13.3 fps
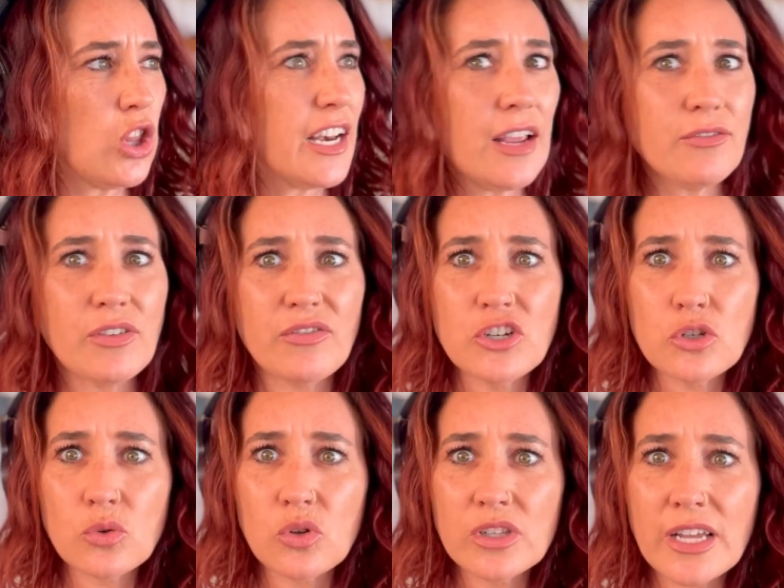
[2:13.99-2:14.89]
I didn't have the
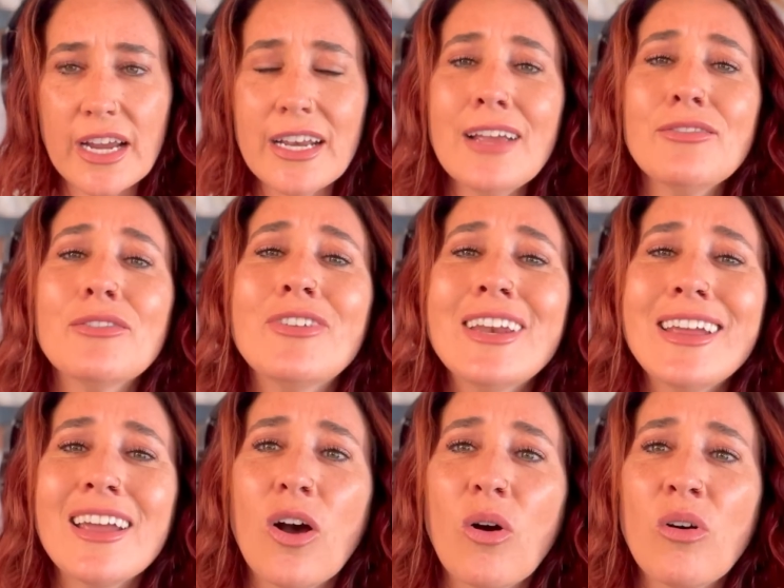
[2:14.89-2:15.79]
visual, I didn't have the
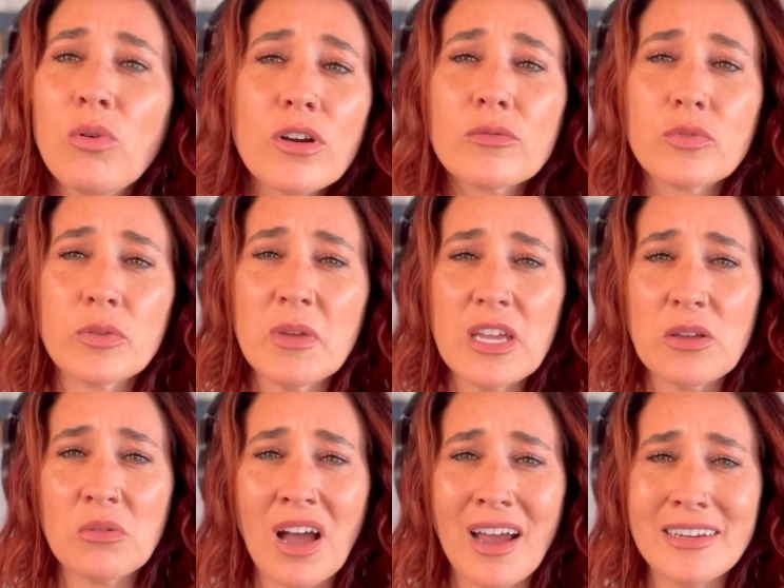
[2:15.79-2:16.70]
video. Work with me,
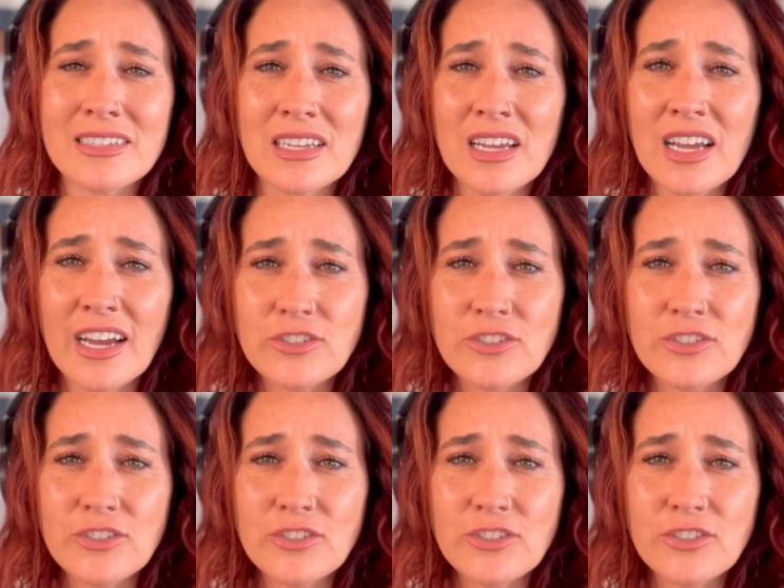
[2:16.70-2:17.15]
you guys.